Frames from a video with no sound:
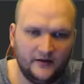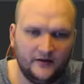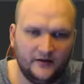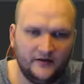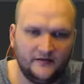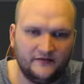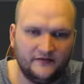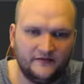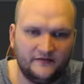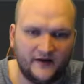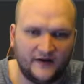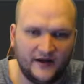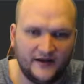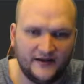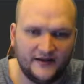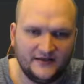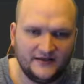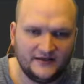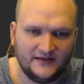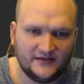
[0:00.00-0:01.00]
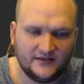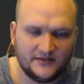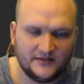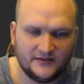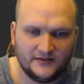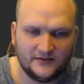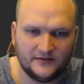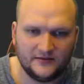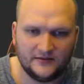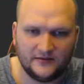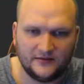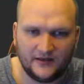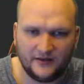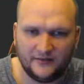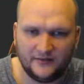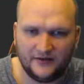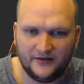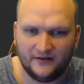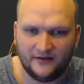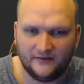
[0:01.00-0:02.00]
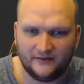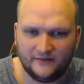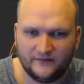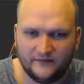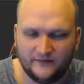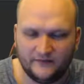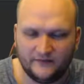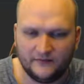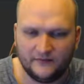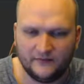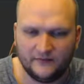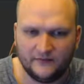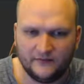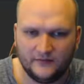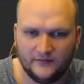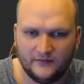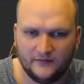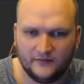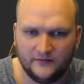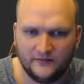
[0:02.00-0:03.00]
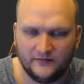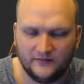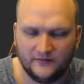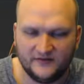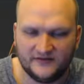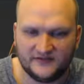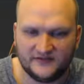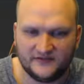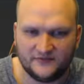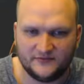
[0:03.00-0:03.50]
find, I believe. Does this